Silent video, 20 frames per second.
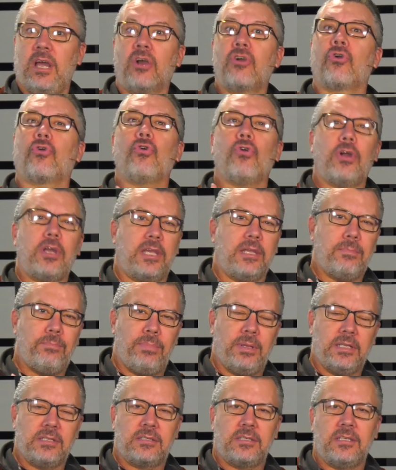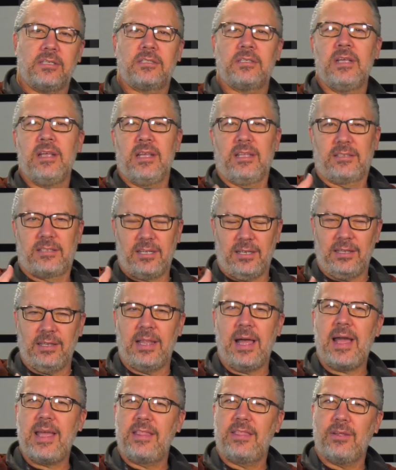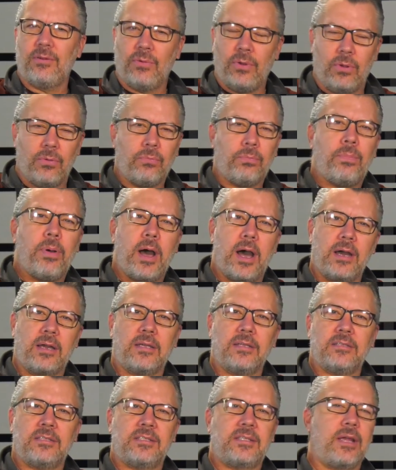a crooked business to line their own pockets.